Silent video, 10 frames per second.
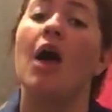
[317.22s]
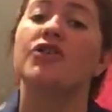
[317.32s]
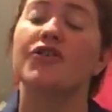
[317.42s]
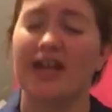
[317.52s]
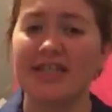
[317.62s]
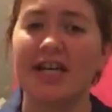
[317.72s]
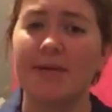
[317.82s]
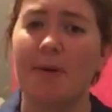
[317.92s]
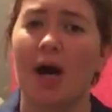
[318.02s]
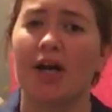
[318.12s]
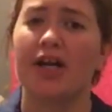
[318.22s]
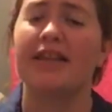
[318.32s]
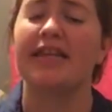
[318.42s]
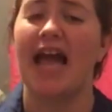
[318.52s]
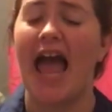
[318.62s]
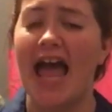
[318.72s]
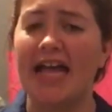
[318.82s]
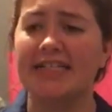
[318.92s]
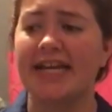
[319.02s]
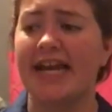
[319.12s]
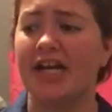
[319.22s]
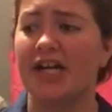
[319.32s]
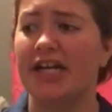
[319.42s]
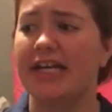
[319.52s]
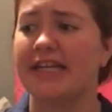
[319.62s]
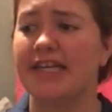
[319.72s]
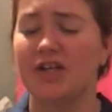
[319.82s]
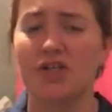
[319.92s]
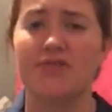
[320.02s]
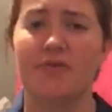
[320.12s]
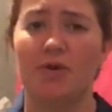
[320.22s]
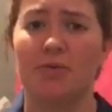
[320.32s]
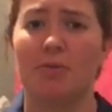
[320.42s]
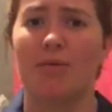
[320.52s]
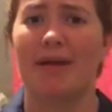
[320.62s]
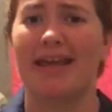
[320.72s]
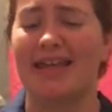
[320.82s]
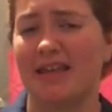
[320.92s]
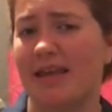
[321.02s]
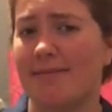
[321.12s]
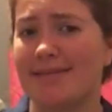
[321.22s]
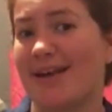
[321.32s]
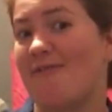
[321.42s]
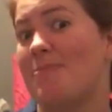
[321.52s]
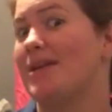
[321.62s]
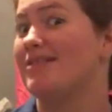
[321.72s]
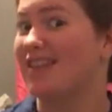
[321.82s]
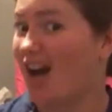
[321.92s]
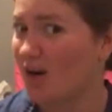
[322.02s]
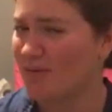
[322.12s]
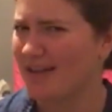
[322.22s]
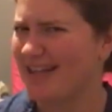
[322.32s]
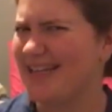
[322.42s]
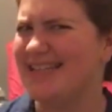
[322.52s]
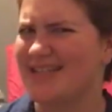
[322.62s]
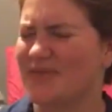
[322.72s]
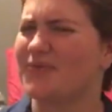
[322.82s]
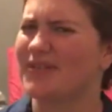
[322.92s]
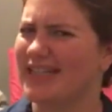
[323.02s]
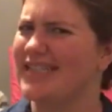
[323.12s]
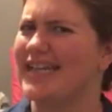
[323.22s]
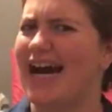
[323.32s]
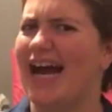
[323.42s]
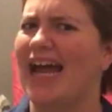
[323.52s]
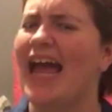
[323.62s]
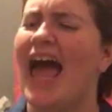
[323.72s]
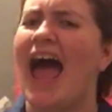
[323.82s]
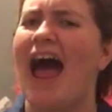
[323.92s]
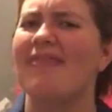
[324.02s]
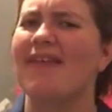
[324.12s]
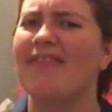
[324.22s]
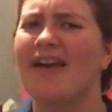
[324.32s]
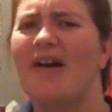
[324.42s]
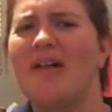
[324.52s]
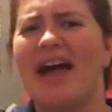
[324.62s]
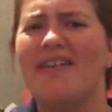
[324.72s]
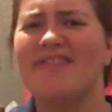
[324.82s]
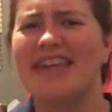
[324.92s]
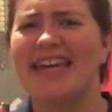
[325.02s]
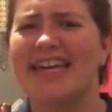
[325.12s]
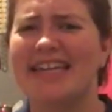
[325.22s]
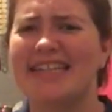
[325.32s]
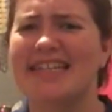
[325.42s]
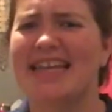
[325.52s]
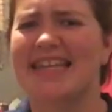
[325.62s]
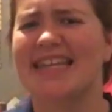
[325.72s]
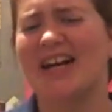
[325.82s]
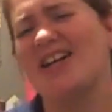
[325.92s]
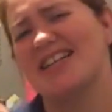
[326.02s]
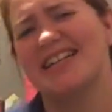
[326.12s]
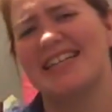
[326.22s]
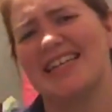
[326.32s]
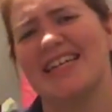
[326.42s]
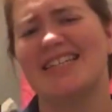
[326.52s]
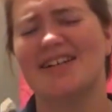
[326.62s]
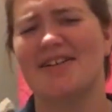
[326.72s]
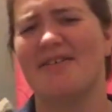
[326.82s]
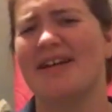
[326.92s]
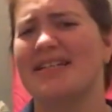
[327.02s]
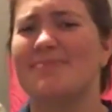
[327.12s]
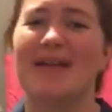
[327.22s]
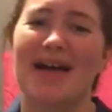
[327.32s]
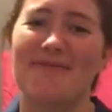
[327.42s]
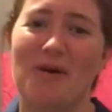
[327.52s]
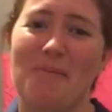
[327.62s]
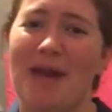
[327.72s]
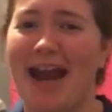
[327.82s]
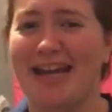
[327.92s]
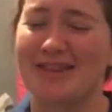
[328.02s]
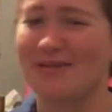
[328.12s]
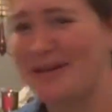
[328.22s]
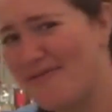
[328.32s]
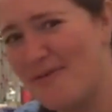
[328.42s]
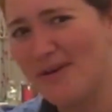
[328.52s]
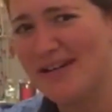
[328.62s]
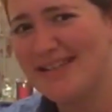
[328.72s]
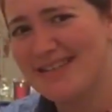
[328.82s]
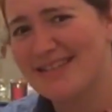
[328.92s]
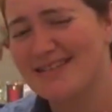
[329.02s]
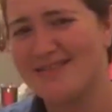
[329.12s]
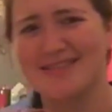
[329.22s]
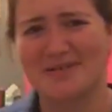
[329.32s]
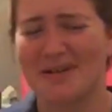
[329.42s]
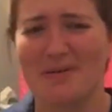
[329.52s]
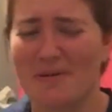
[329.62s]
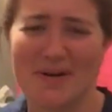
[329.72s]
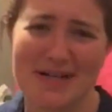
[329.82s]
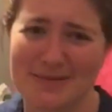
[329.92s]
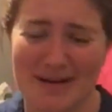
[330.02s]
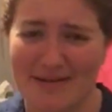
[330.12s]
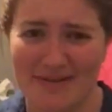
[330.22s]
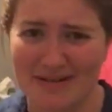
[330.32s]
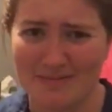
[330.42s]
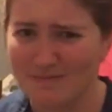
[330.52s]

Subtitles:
So that's Harry Potter. In the end, Harry kills Voldemort by killing himself, but not really. He doesn't really die. And then they all have kids, and then all their kids are going to Platform 9 3/4 or 3/4, whatever.